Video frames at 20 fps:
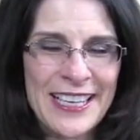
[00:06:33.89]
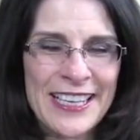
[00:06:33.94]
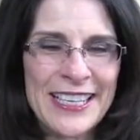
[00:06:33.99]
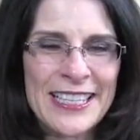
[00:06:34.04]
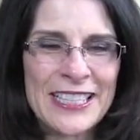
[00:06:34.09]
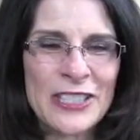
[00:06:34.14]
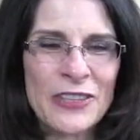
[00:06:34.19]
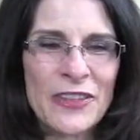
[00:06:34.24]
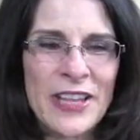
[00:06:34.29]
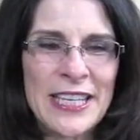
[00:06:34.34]

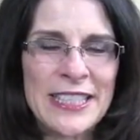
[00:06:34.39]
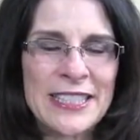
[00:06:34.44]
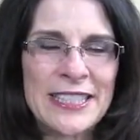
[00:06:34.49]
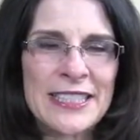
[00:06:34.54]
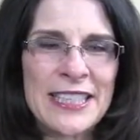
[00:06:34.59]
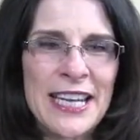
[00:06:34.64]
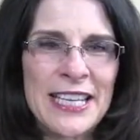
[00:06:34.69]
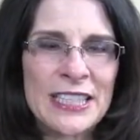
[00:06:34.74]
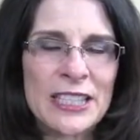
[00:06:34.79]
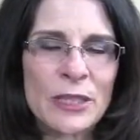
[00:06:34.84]
So that's a
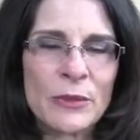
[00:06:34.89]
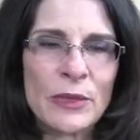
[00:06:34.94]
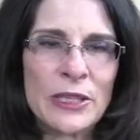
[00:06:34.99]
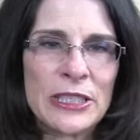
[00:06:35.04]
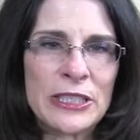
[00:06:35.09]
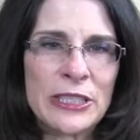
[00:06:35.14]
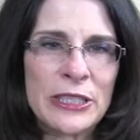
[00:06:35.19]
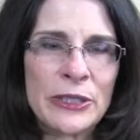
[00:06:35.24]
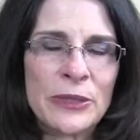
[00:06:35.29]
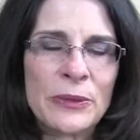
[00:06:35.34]
testament
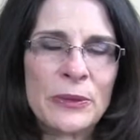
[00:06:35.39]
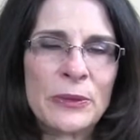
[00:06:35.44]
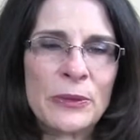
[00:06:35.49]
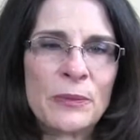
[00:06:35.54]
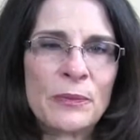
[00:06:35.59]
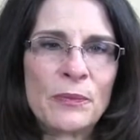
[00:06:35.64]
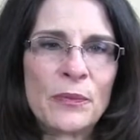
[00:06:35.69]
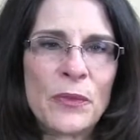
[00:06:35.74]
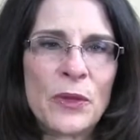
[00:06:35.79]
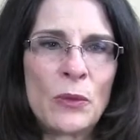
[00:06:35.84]
to
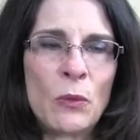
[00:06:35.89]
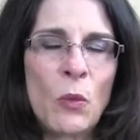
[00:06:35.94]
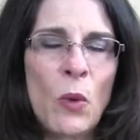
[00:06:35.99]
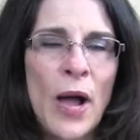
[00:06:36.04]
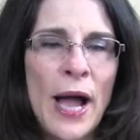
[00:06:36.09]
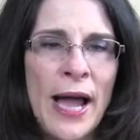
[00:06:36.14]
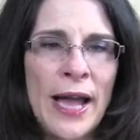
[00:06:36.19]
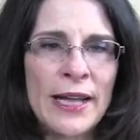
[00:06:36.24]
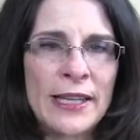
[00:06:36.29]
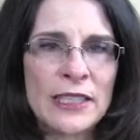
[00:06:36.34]

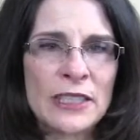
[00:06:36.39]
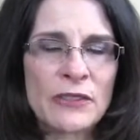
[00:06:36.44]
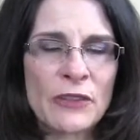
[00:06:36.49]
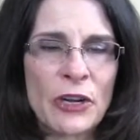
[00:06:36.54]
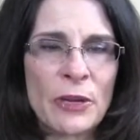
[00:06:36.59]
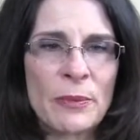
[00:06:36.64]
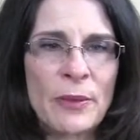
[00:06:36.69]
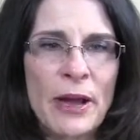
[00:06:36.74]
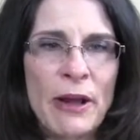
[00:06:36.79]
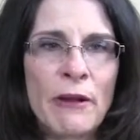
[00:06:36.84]
why it's
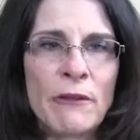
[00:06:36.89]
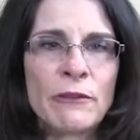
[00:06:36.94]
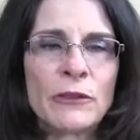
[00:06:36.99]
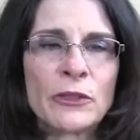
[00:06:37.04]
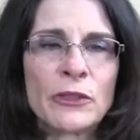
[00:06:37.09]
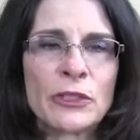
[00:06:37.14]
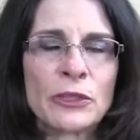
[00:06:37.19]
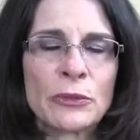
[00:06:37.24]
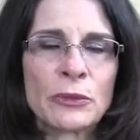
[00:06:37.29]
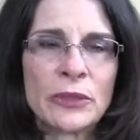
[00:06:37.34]
very powerful
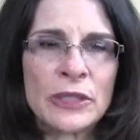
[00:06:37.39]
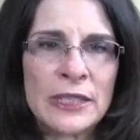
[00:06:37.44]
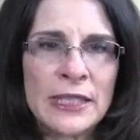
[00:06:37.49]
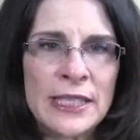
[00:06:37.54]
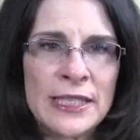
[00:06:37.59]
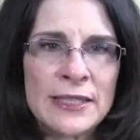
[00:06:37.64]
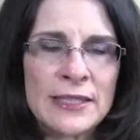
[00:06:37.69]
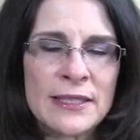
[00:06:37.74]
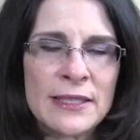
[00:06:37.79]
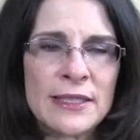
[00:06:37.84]
to
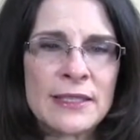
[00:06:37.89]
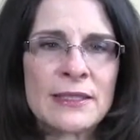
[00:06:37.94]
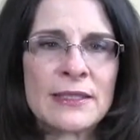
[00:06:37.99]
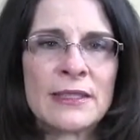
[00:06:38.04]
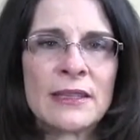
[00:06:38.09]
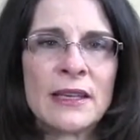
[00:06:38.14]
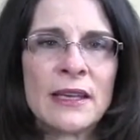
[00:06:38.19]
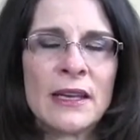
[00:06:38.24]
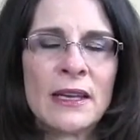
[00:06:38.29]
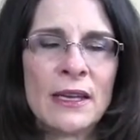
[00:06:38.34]
release
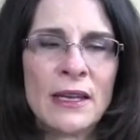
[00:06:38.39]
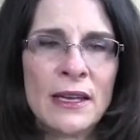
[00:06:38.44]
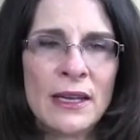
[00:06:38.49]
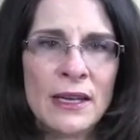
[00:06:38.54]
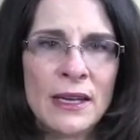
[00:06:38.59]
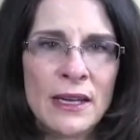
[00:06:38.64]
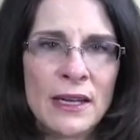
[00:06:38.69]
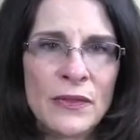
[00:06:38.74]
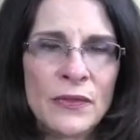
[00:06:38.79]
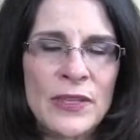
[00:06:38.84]
these
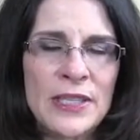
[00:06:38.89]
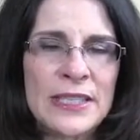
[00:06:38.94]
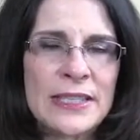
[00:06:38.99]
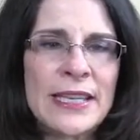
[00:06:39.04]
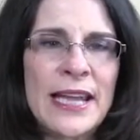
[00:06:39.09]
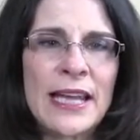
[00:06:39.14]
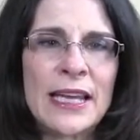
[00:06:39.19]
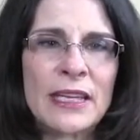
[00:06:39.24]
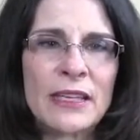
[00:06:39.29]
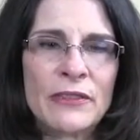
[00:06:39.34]

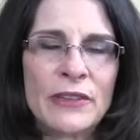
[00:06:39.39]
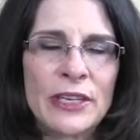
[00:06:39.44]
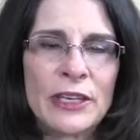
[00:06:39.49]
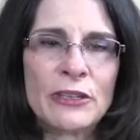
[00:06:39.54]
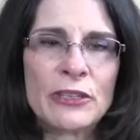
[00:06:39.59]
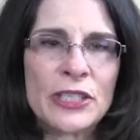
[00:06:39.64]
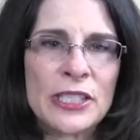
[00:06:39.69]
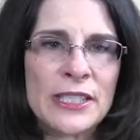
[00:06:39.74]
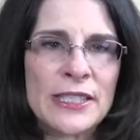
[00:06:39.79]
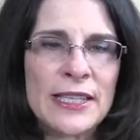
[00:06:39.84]
negative
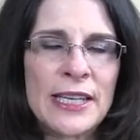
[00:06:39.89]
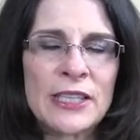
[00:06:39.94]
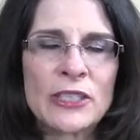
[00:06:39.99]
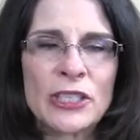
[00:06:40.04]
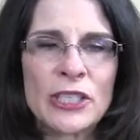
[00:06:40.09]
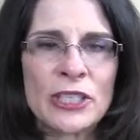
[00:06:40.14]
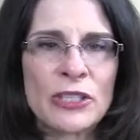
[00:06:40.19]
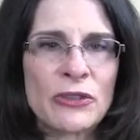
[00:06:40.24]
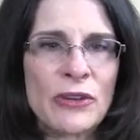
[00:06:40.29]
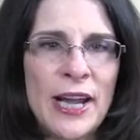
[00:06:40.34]
energies. They
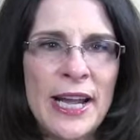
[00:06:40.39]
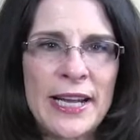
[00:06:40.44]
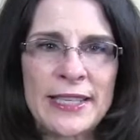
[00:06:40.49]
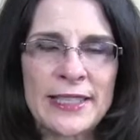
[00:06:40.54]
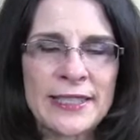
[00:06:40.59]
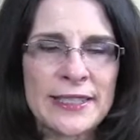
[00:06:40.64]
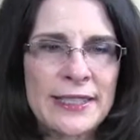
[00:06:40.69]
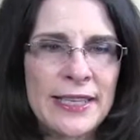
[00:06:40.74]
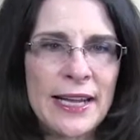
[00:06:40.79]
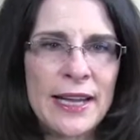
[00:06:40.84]
just drag
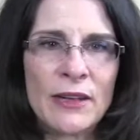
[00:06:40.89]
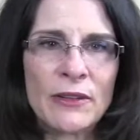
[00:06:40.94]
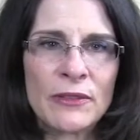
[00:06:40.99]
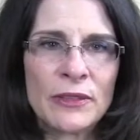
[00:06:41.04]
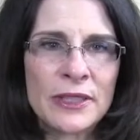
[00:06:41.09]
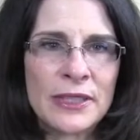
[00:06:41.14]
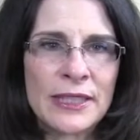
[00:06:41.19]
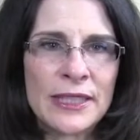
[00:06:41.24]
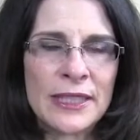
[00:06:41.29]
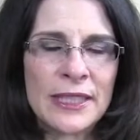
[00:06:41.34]
us down.
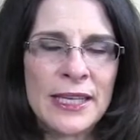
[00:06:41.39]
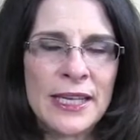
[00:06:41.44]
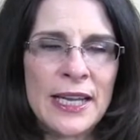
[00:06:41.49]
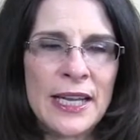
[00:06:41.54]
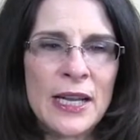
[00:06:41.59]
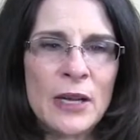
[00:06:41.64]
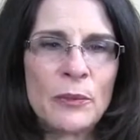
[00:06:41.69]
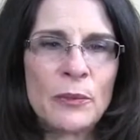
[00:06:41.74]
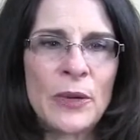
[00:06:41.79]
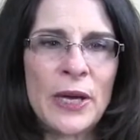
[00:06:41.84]

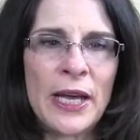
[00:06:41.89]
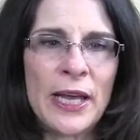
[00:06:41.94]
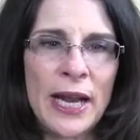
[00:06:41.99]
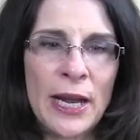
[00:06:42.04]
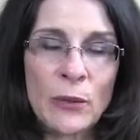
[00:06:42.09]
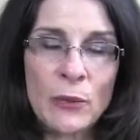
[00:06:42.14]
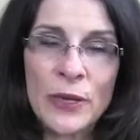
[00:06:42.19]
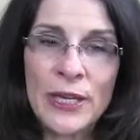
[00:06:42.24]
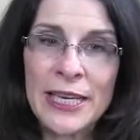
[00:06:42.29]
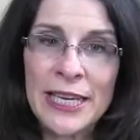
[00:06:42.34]
But
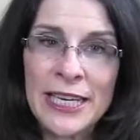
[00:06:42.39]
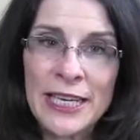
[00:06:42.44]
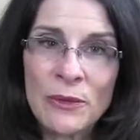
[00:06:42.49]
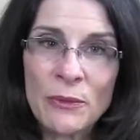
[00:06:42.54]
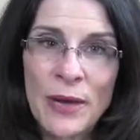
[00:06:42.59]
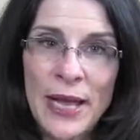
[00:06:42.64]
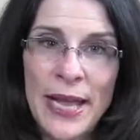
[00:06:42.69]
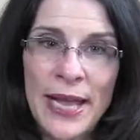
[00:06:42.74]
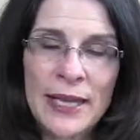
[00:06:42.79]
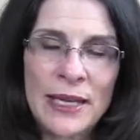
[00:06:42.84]
I went
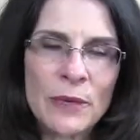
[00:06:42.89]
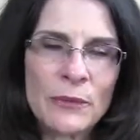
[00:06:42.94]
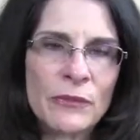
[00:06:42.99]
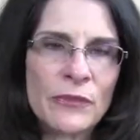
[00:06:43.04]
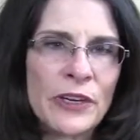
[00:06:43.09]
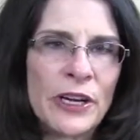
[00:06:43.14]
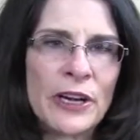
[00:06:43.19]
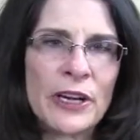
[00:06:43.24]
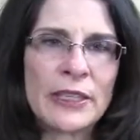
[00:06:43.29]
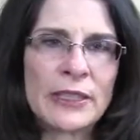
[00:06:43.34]
anyway, and I'm
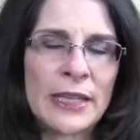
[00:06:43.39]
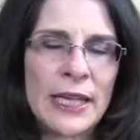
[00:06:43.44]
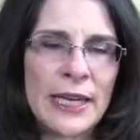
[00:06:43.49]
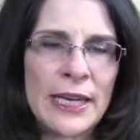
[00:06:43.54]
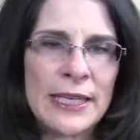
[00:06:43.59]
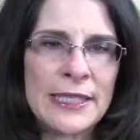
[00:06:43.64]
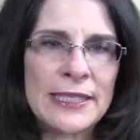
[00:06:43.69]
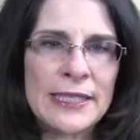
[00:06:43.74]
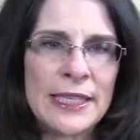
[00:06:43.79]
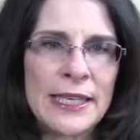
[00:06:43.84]
very glad
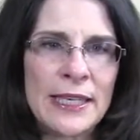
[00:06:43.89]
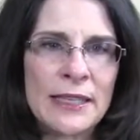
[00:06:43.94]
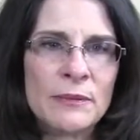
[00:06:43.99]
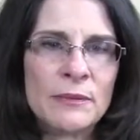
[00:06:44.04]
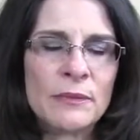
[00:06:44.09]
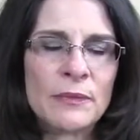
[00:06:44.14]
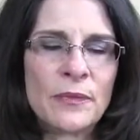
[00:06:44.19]
I did.